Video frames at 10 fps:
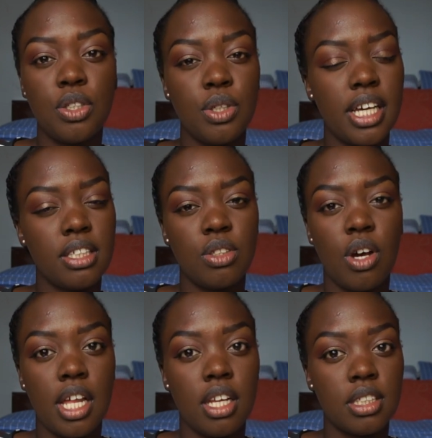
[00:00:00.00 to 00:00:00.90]
you guys know
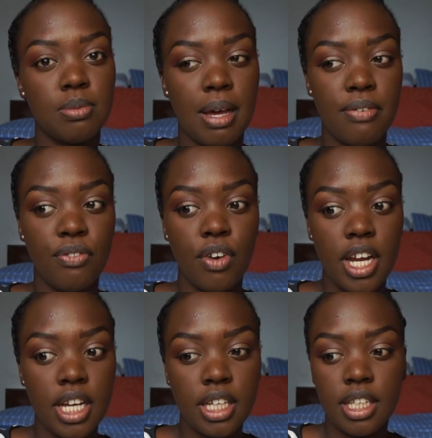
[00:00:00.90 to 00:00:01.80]
I lost my
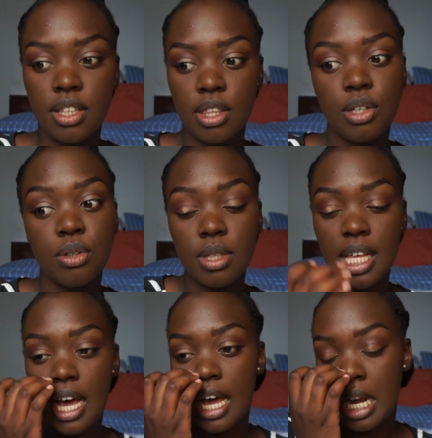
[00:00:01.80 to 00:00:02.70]
friend through
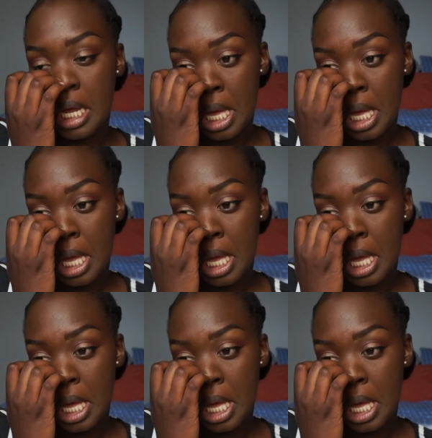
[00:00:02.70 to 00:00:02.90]
that.